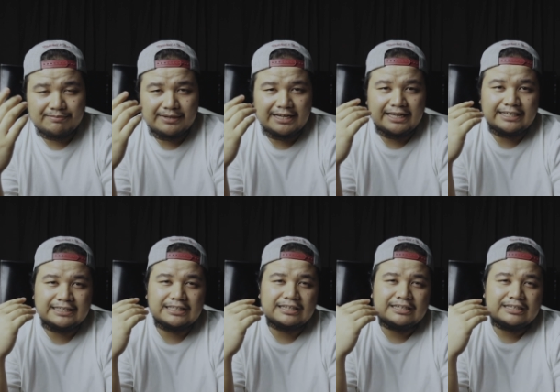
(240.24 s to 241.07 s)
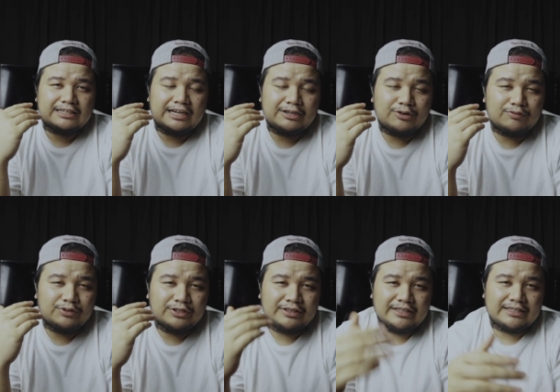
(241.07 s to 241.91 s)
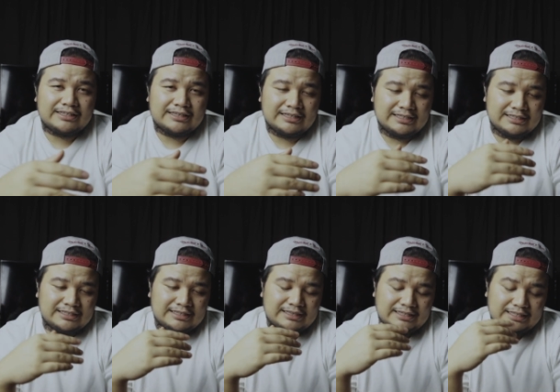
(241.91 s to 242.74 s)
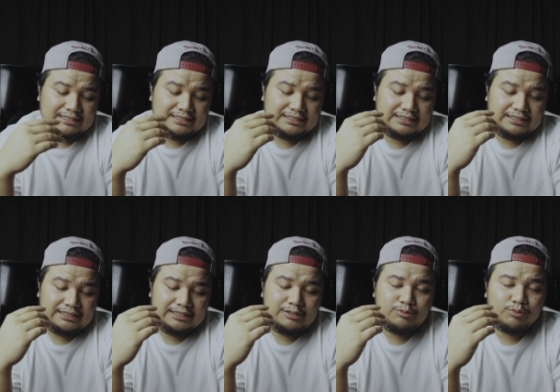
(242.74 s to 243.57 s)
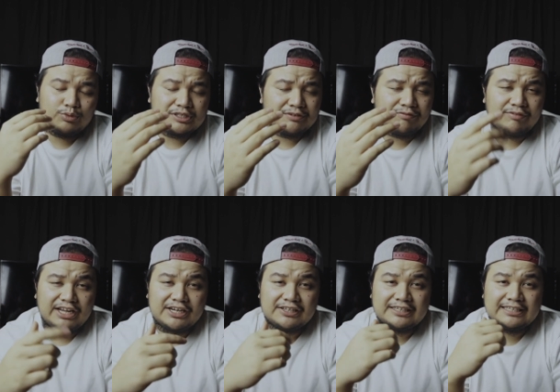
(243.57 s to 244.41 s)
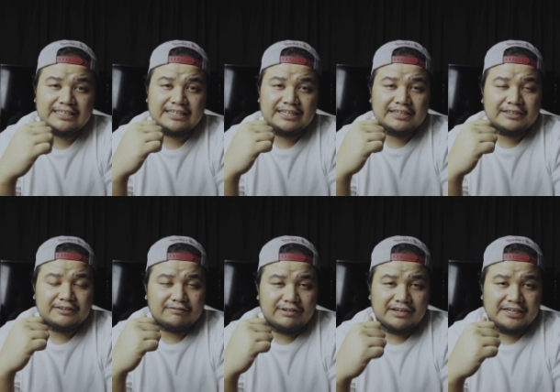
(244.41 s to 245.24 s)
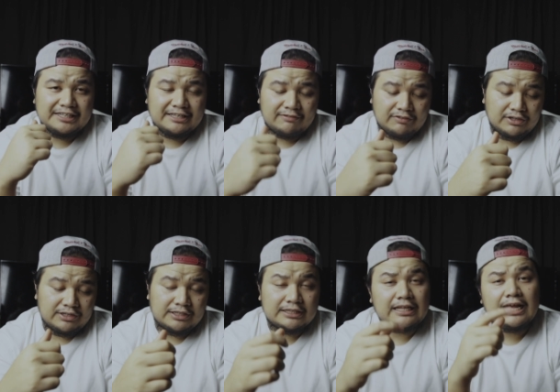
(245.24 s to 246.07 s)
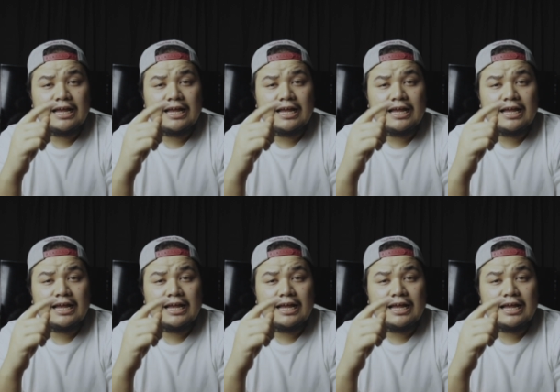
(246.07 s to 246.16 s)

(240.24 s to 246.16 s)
mind, I overthink the things. It was very, very difficult.